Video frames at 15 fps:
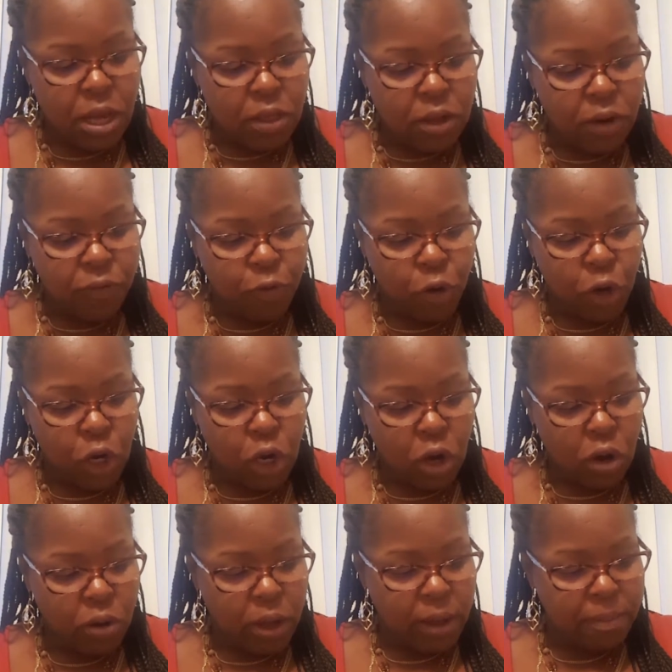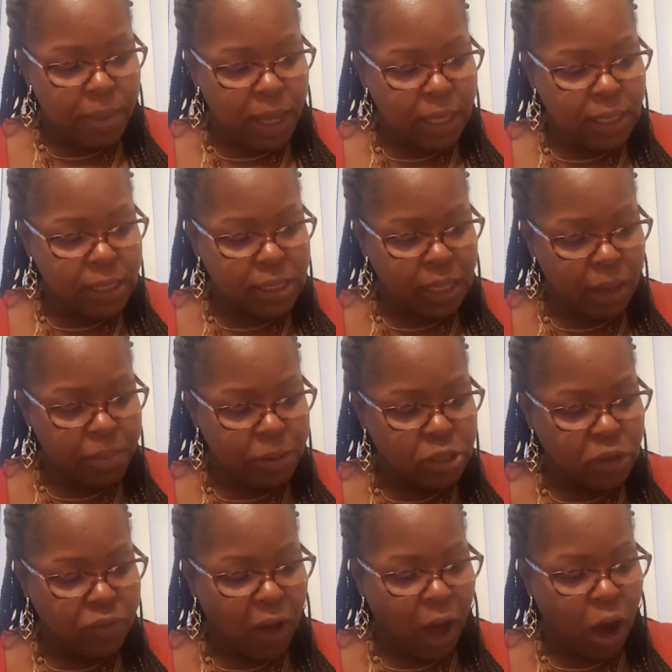Therefore, go and make disciples
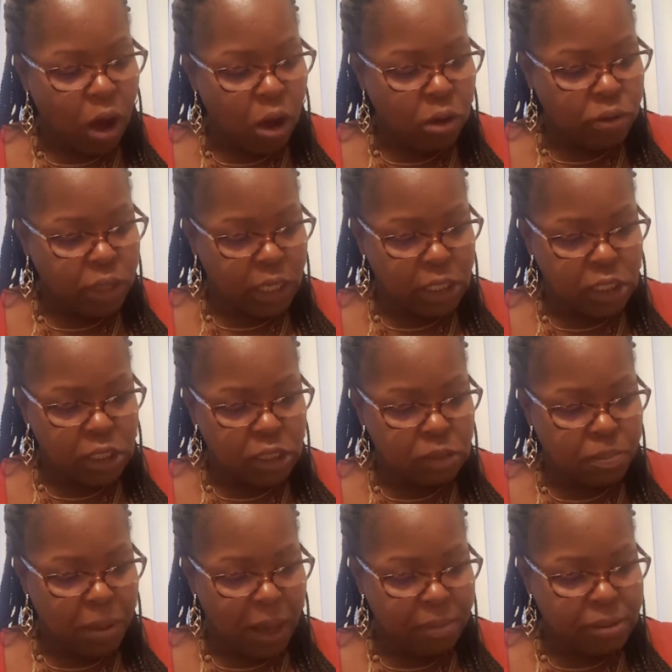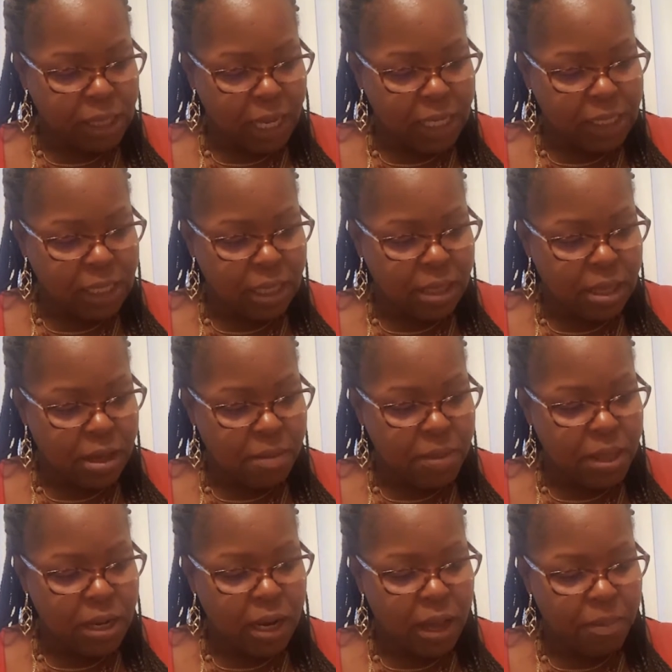of all nations, baptizing them
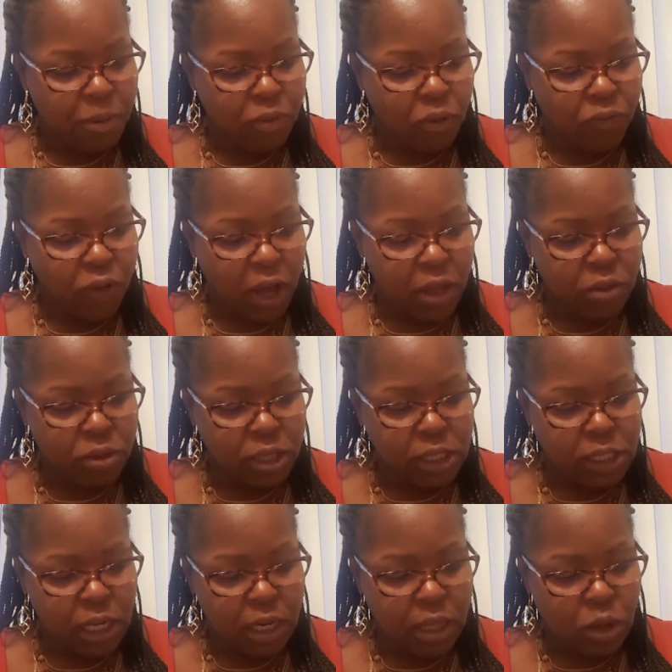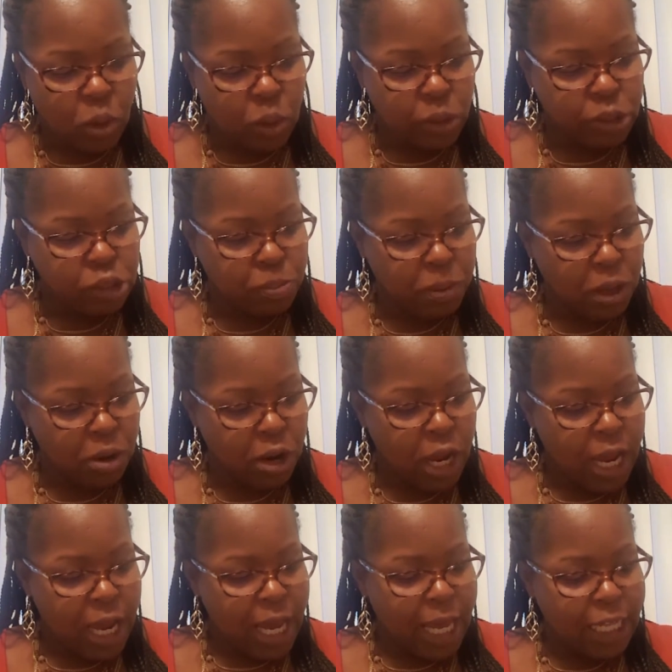in the name of the Father, and the Son, and the Holy
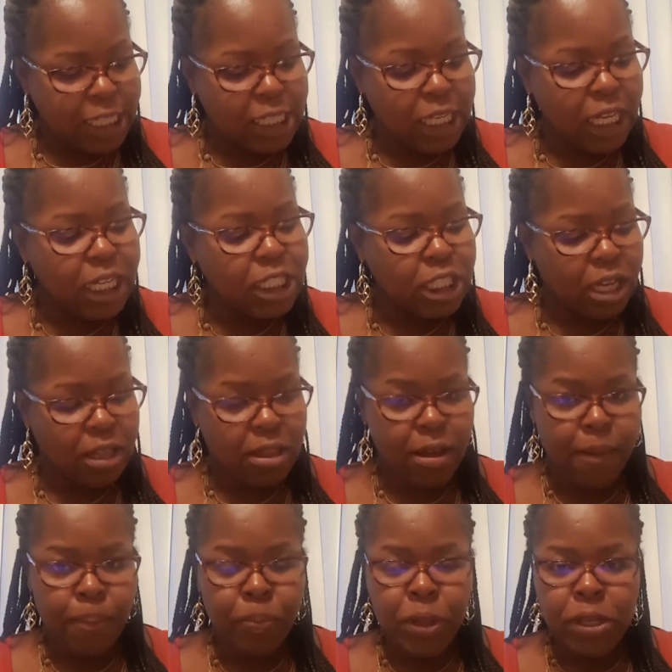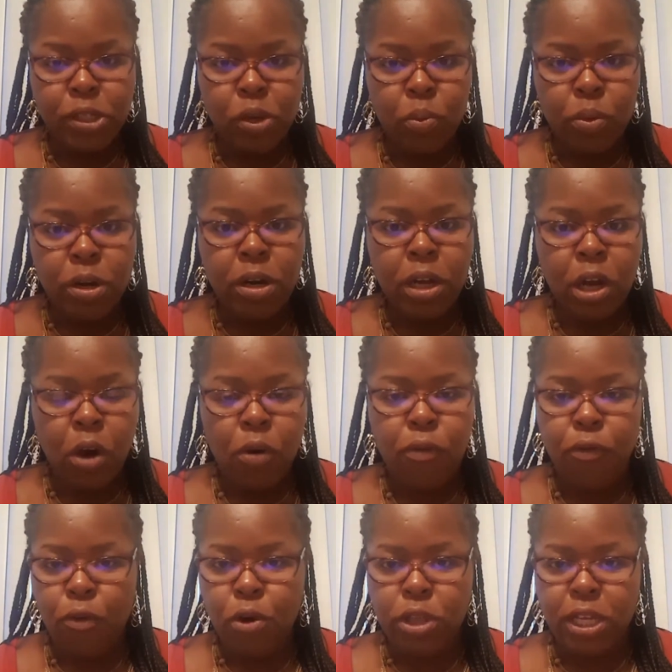Spirit, and teaching them. So we're to go
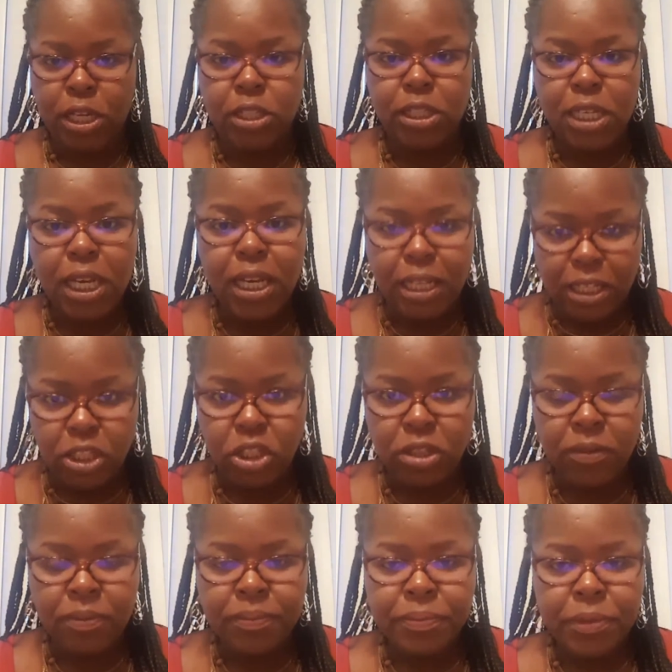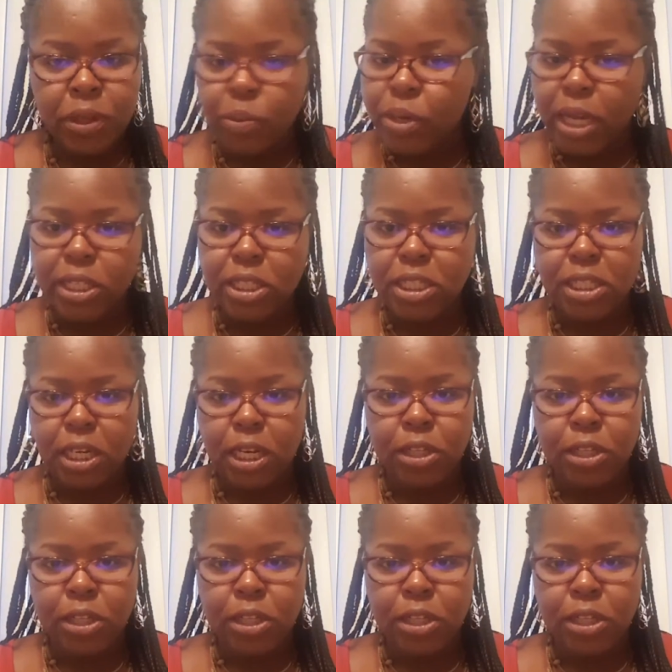forth and teach. We're not just to